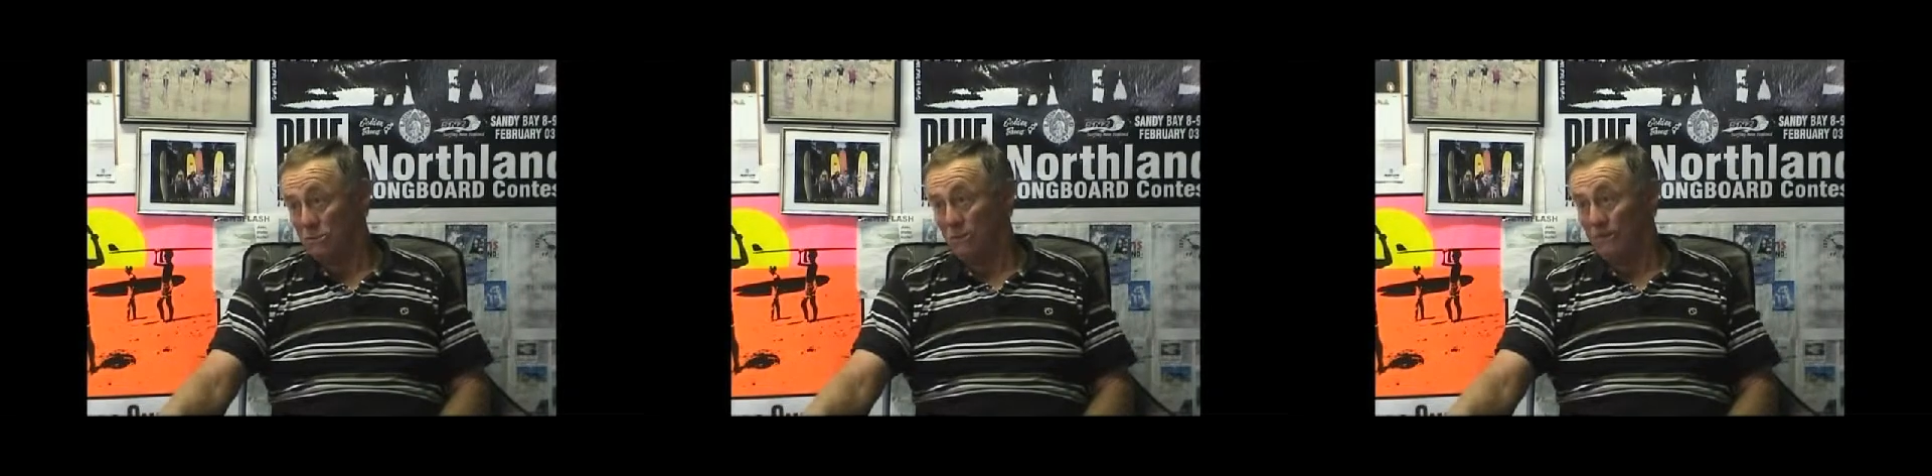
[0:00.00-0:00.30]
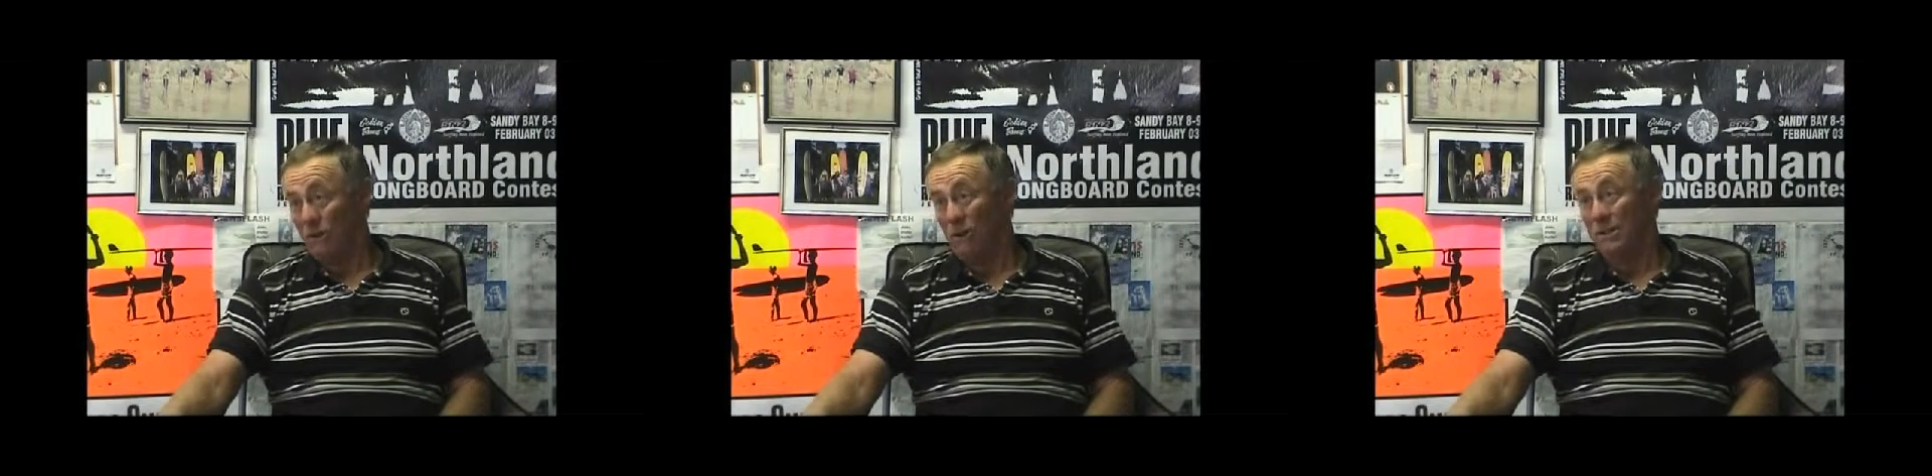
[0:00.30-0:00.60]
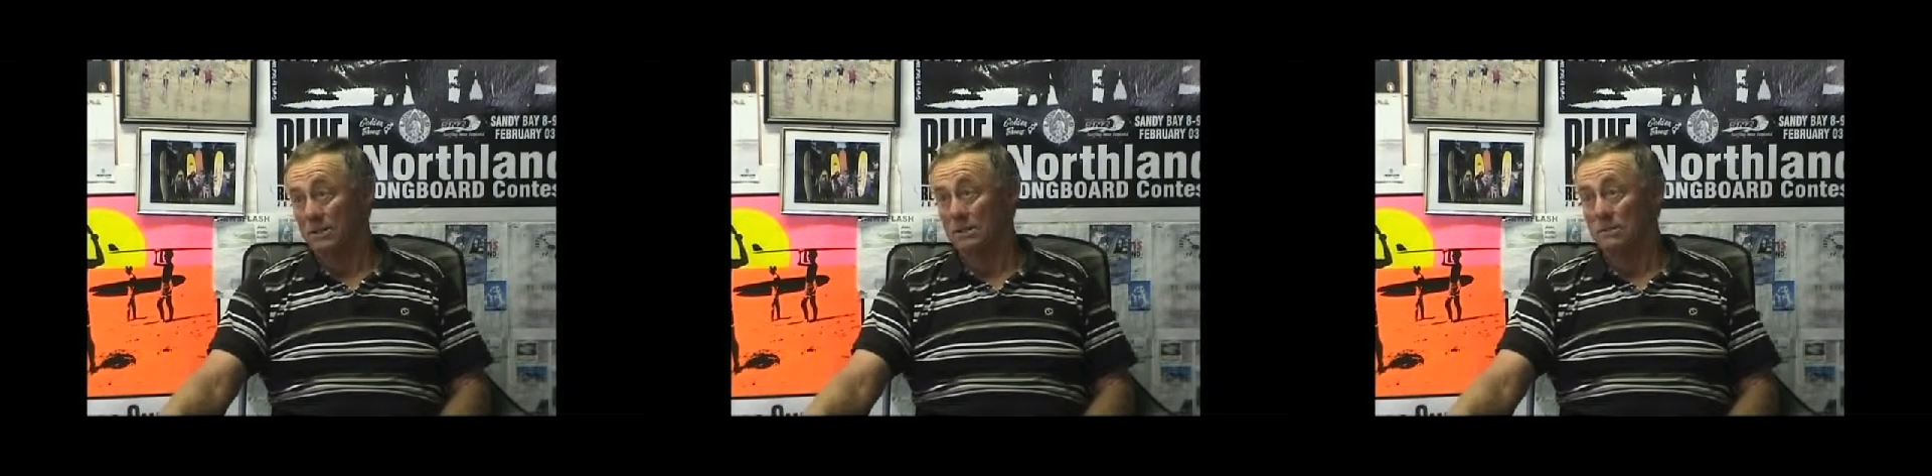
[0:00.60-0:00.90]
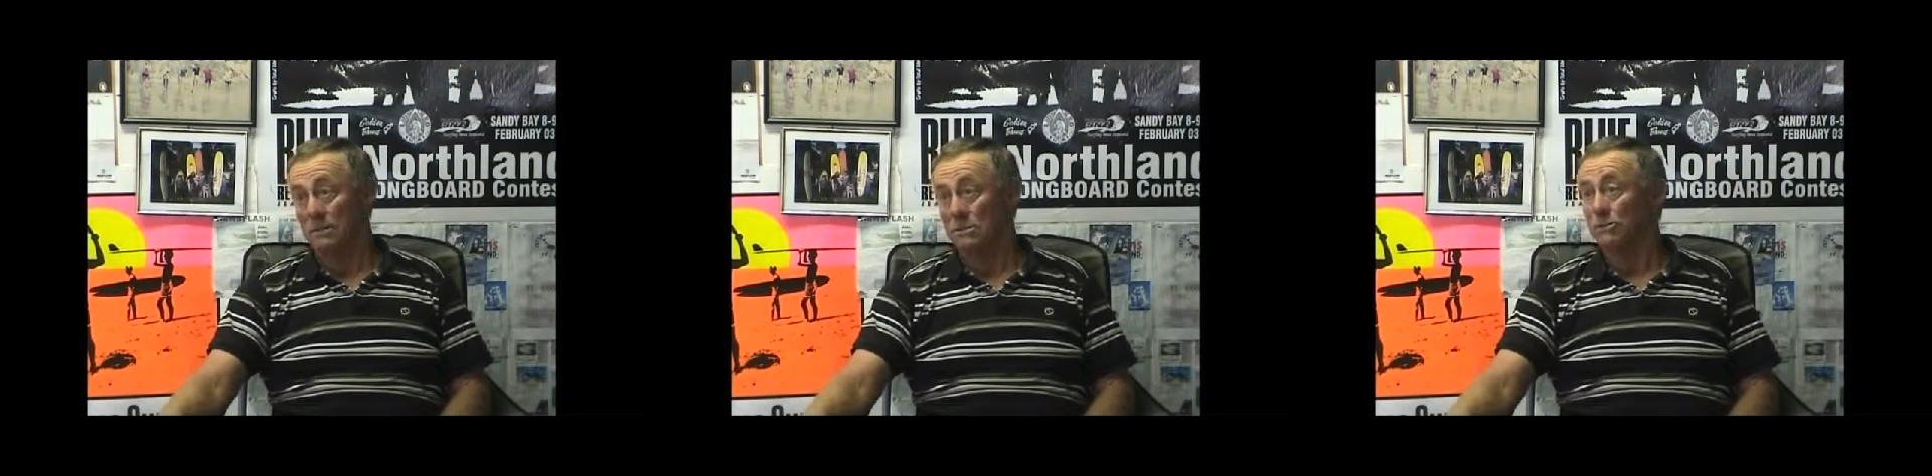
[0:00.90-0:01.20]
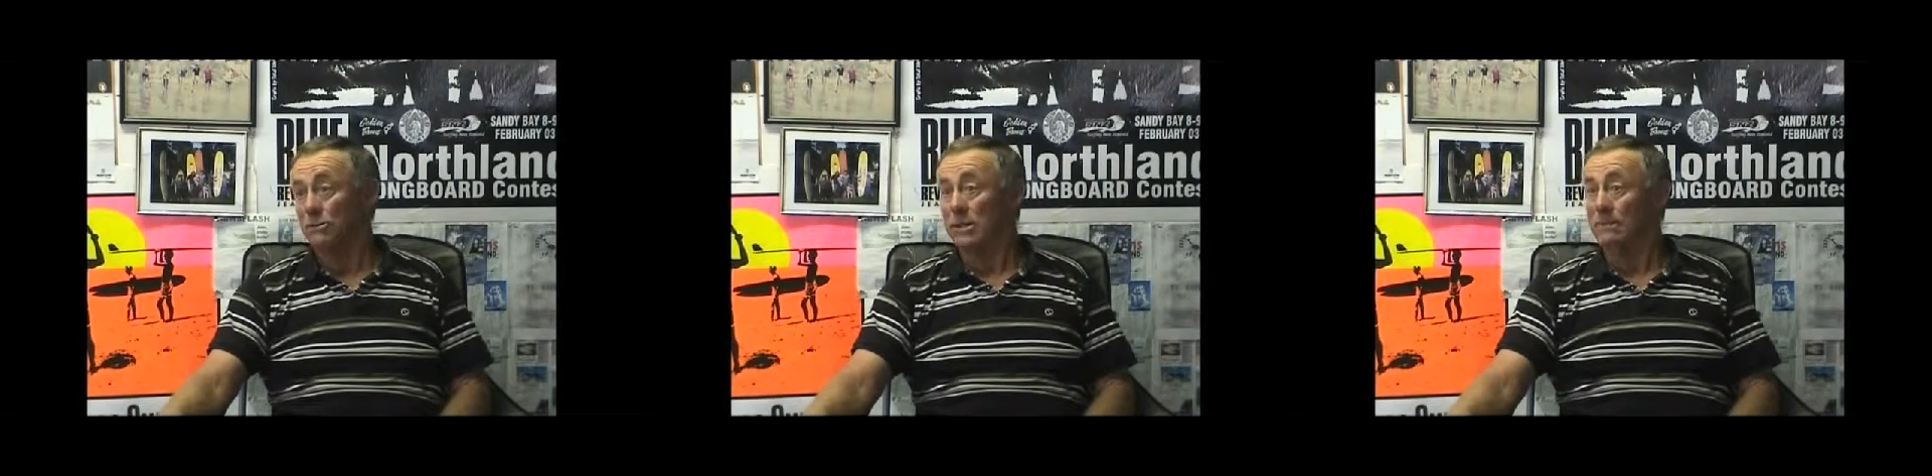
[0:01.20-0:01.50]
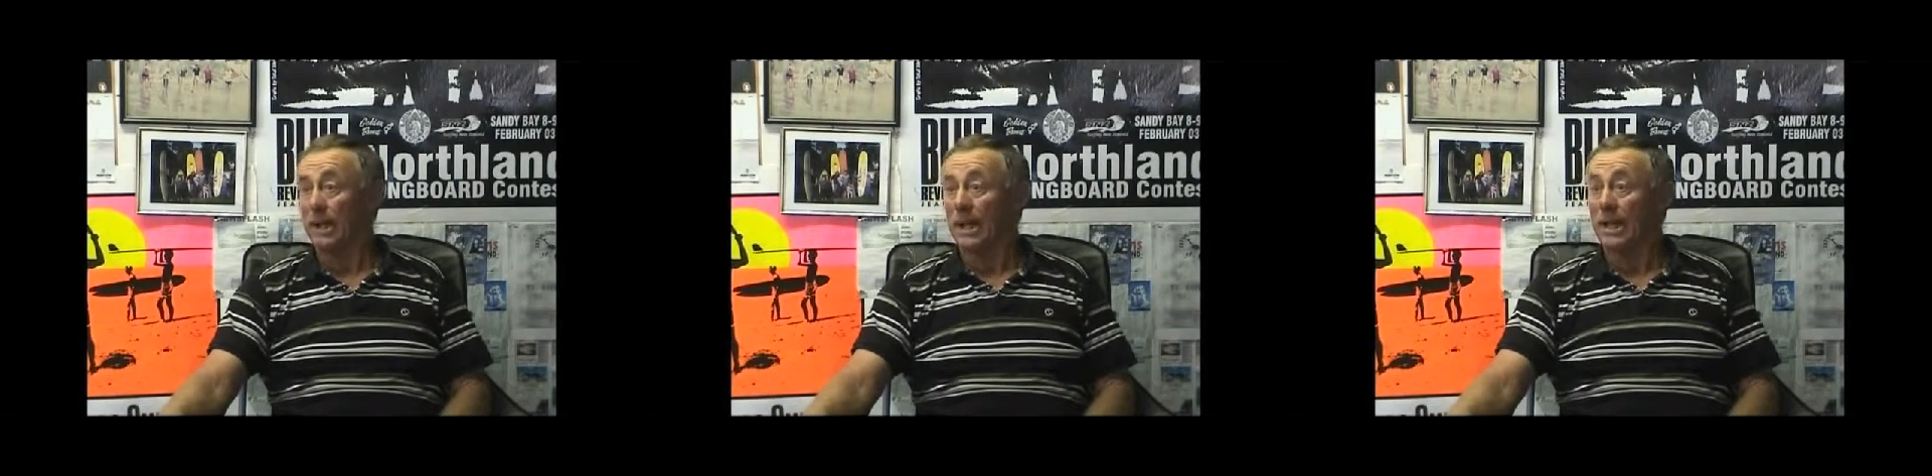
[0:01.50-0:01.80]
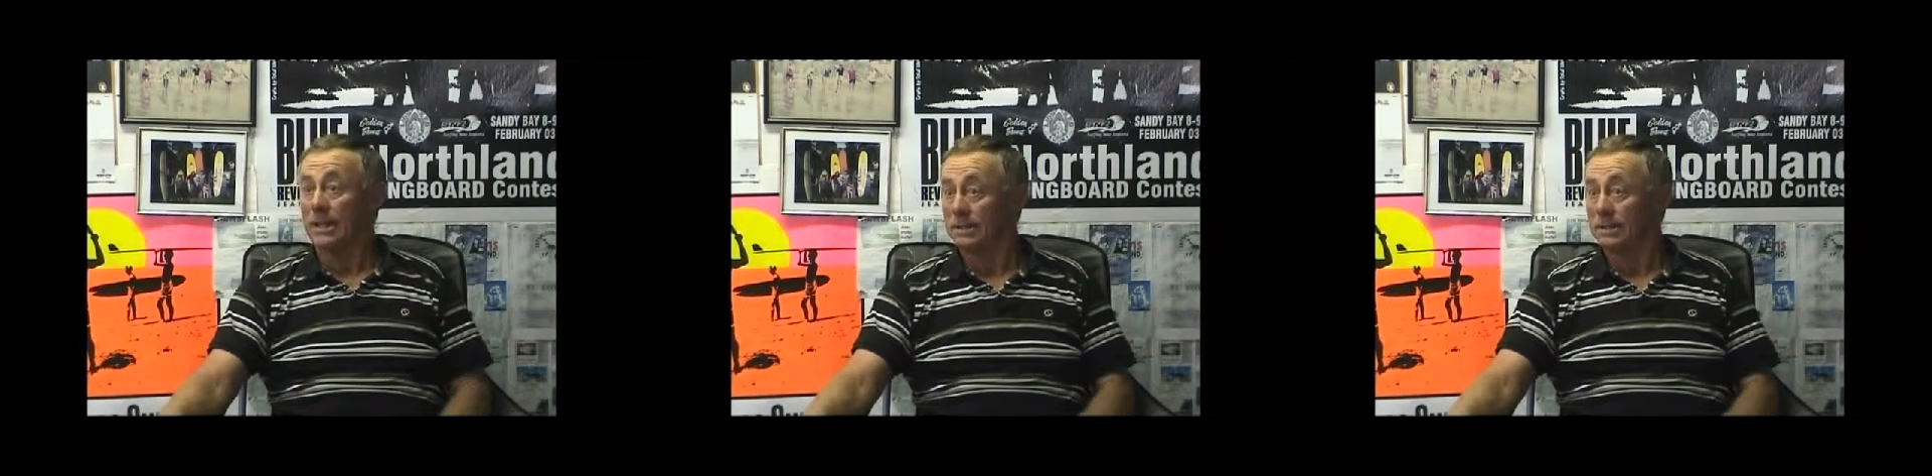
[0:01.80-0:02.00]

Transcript: try and find it. And it's pretty black,